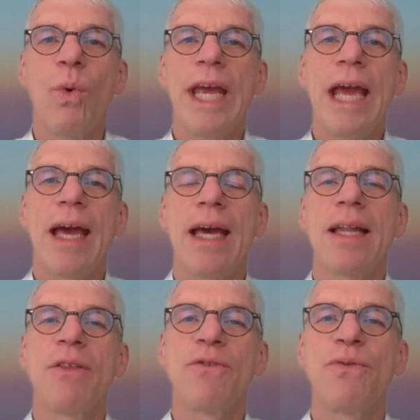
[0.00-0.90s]
we
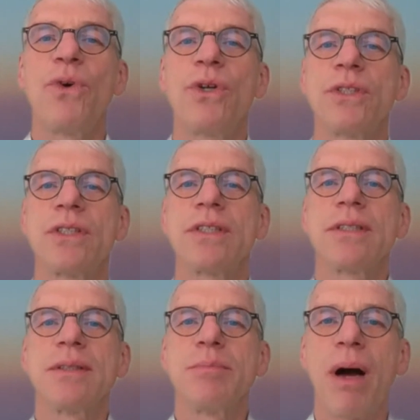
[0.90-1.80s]
had the first
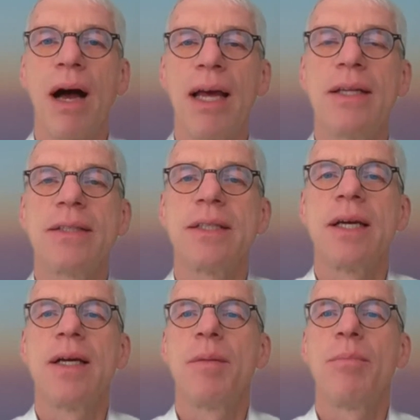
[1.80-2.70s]
pilot
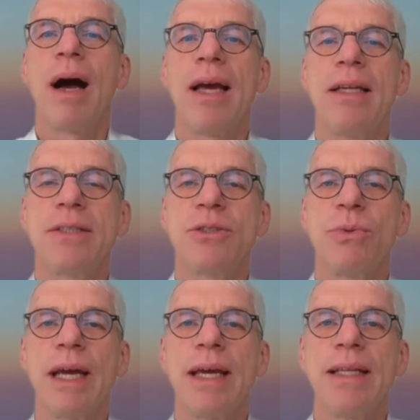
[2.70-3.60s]

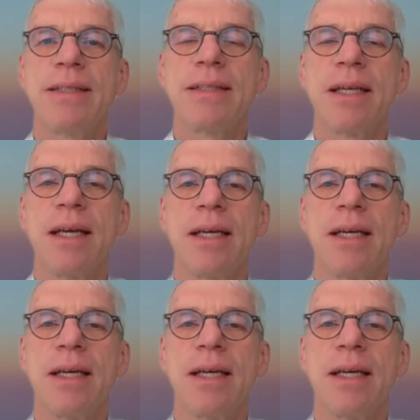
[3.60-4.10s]
trains.